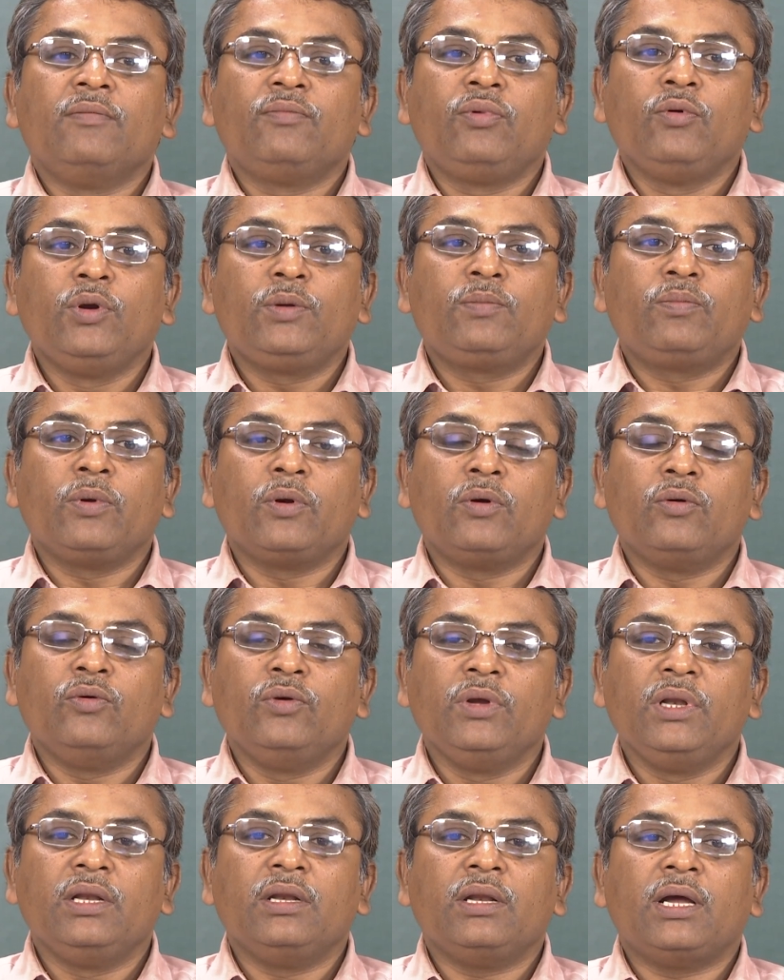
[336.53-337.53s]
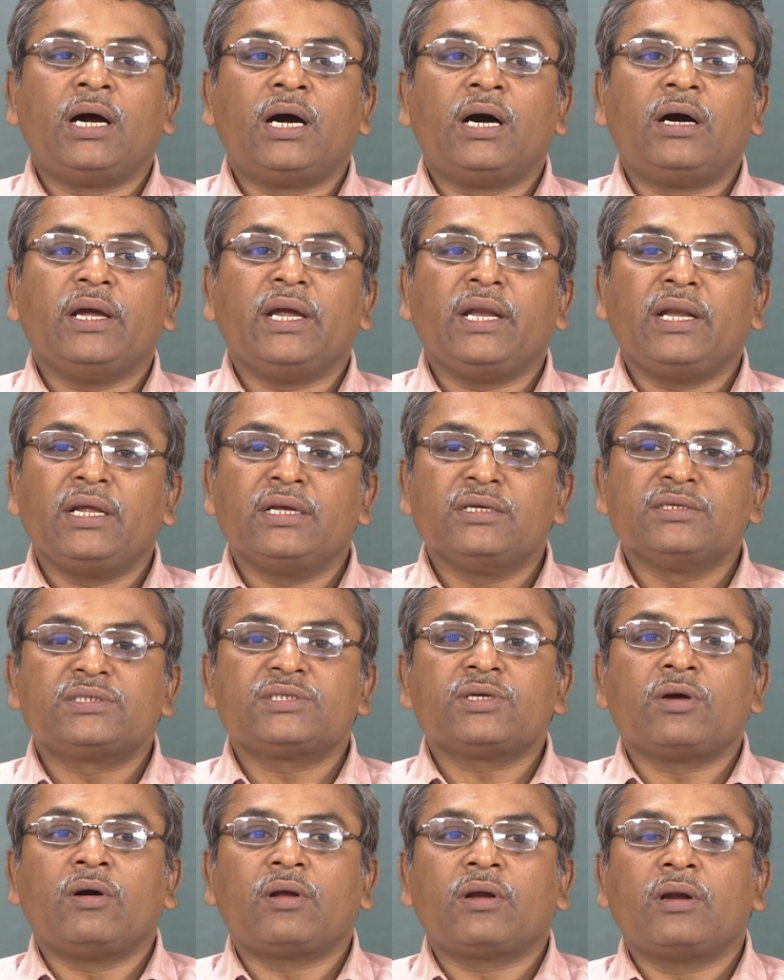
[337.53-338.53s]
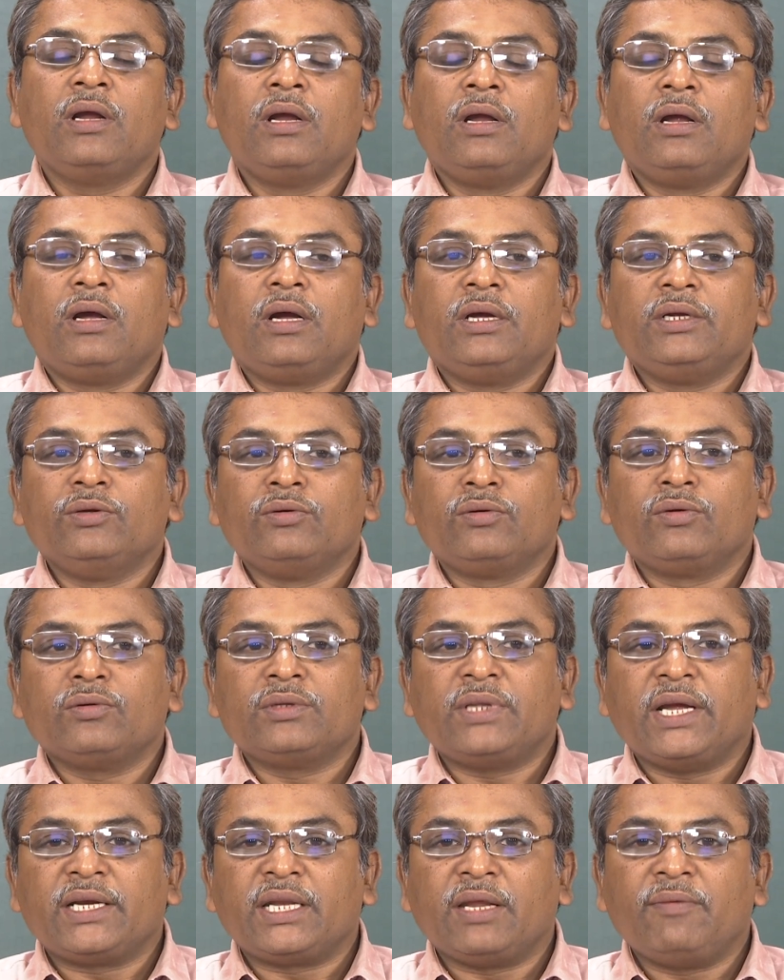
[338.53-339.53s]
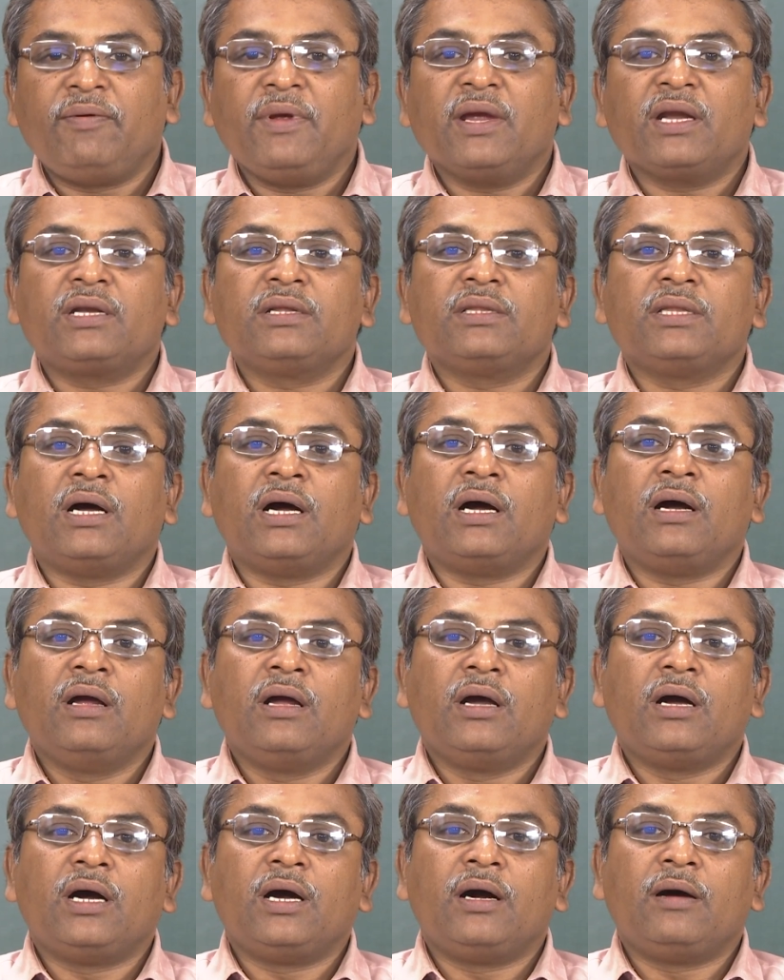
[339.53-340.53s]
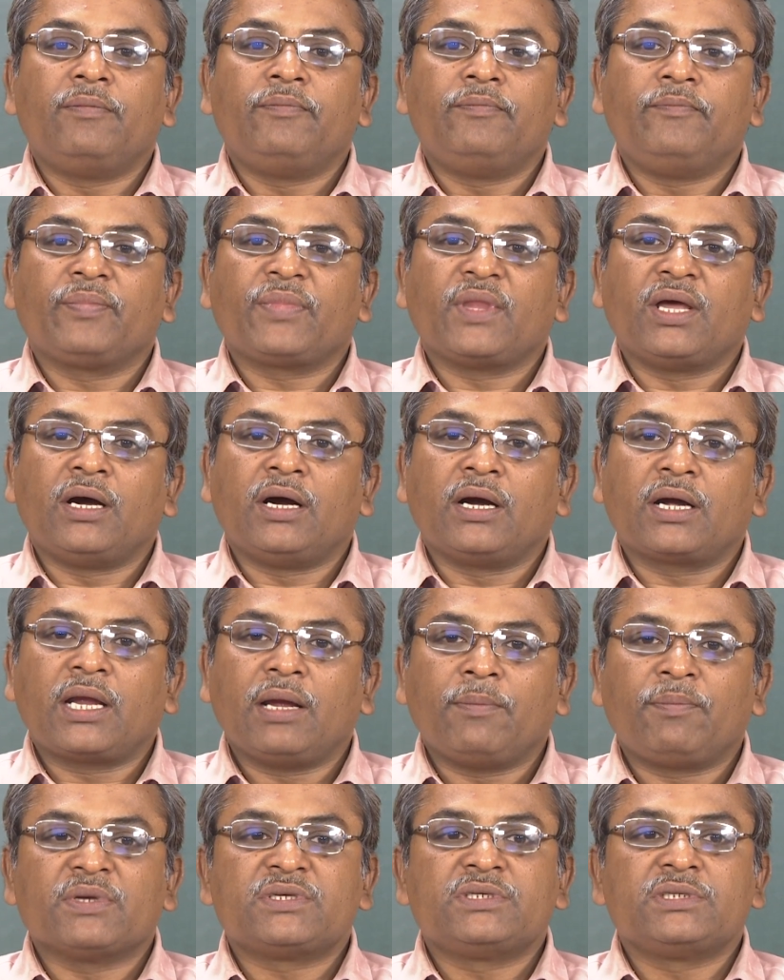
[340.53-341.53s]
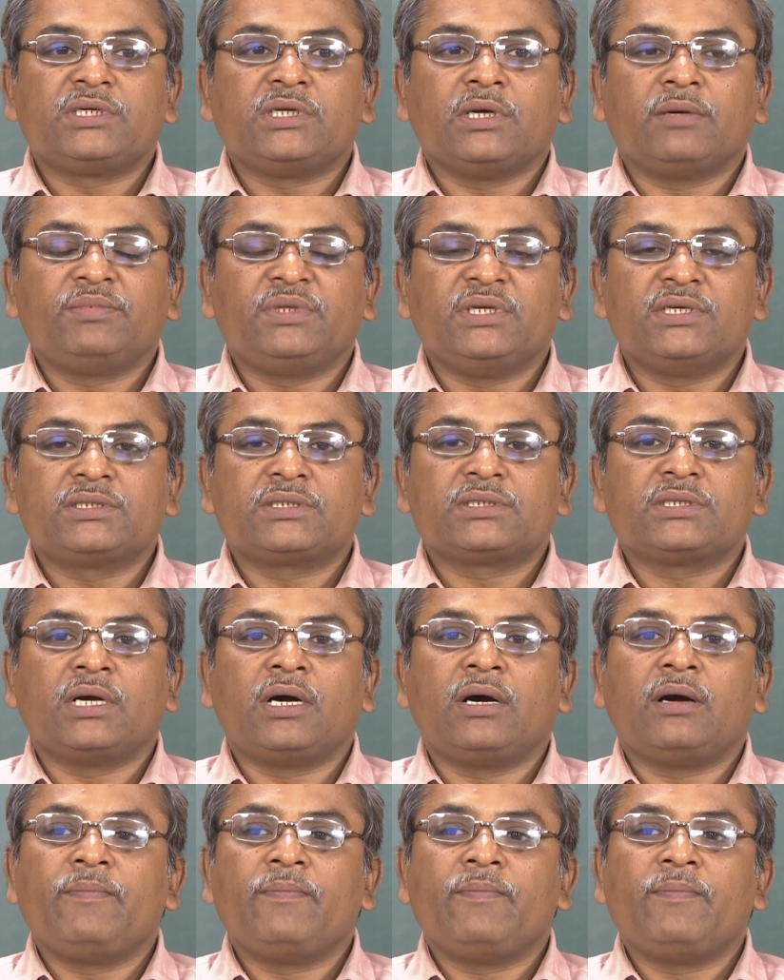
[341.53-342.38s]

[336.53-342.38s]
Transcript: fluid flow will uh, enhance or you know that affect the uh, capacity of these